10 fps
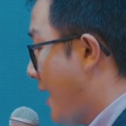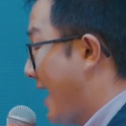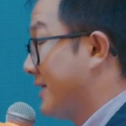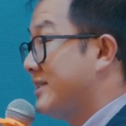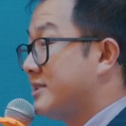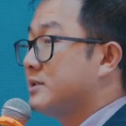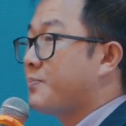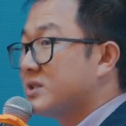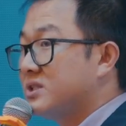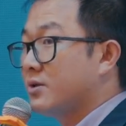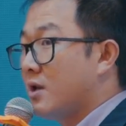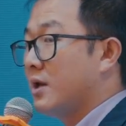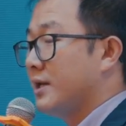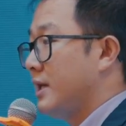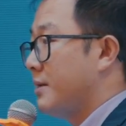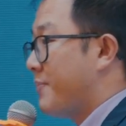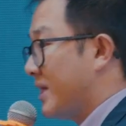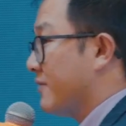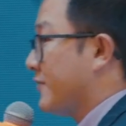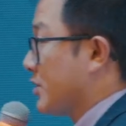And this is particularly
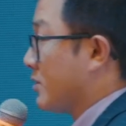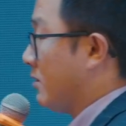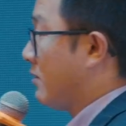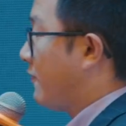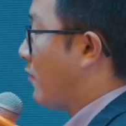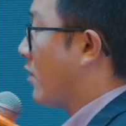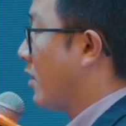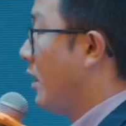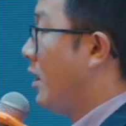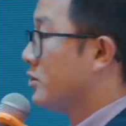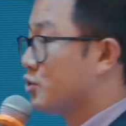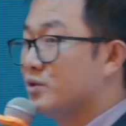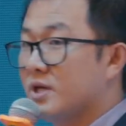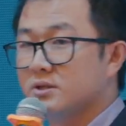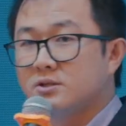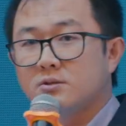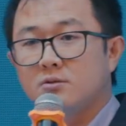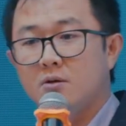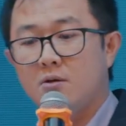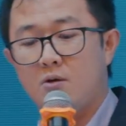beneficial for
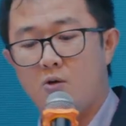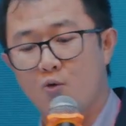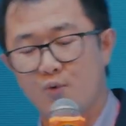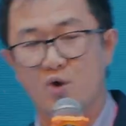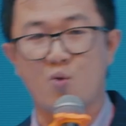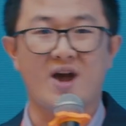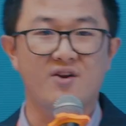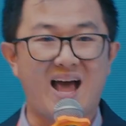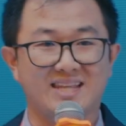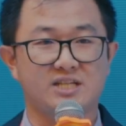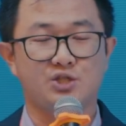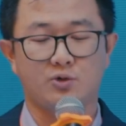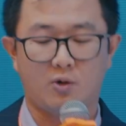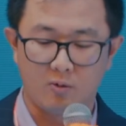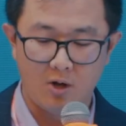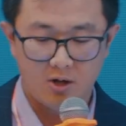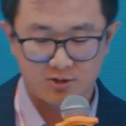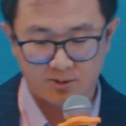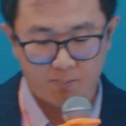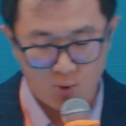students who require additional
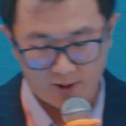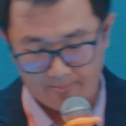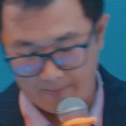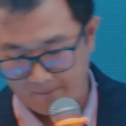support.